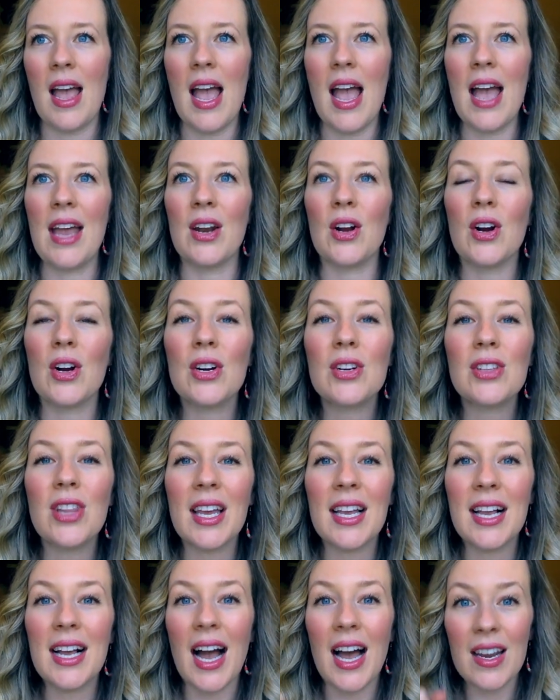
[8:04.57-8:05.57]
and her
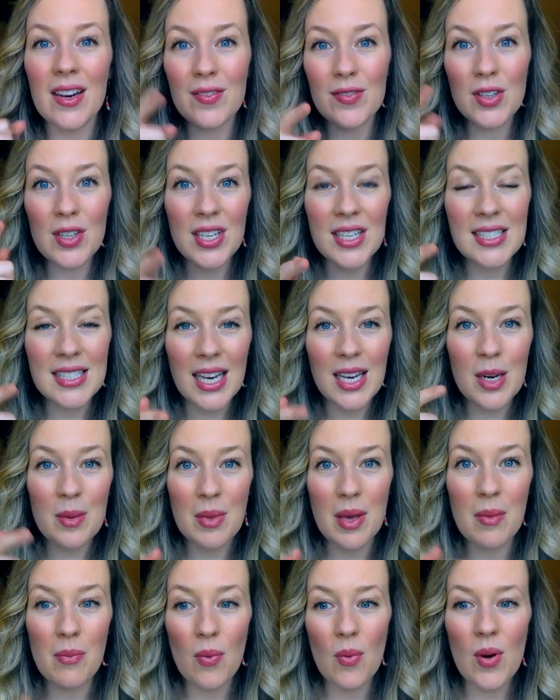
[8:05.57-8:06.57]
like kind of looking down at
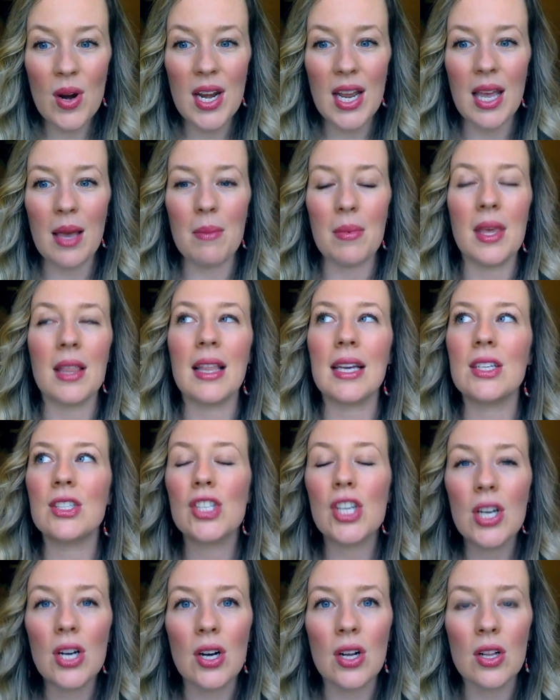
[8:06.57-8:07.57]
me and pointing and being like,
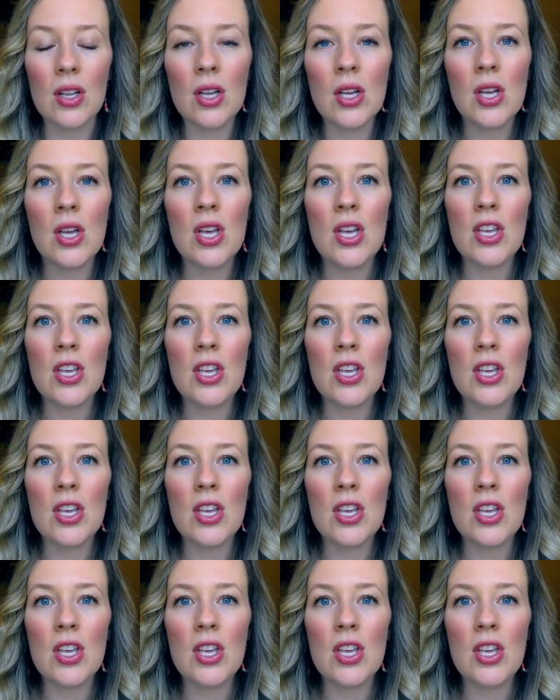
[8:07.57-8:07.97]
Jill,